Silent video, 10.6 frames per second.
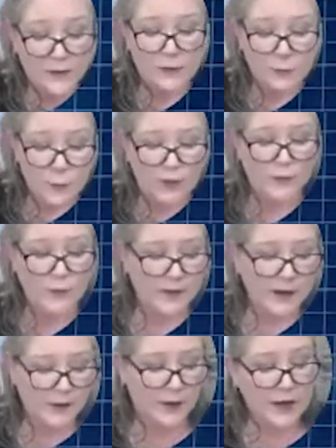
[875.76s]
one from
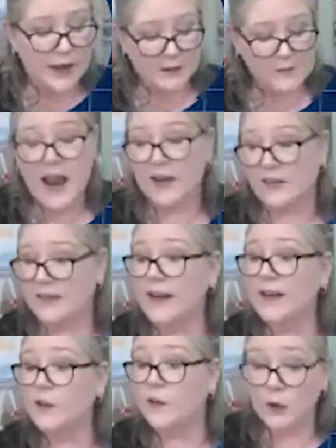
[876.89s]
another. If I had
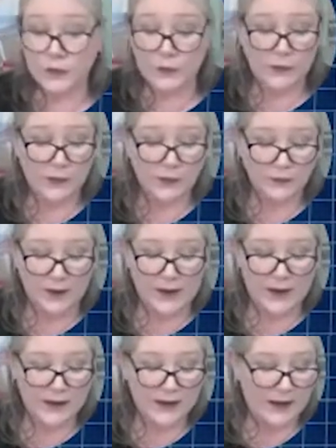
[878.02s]
6 volts,
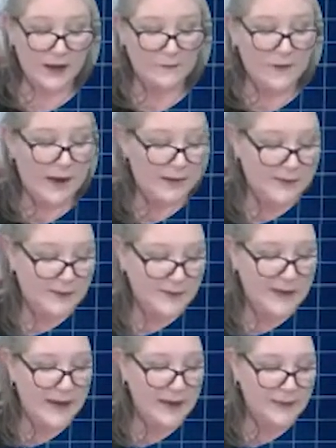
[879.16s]
right? If I had
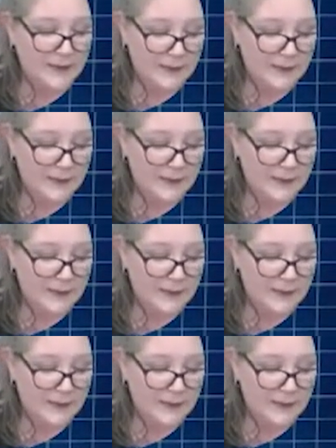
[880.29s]
6,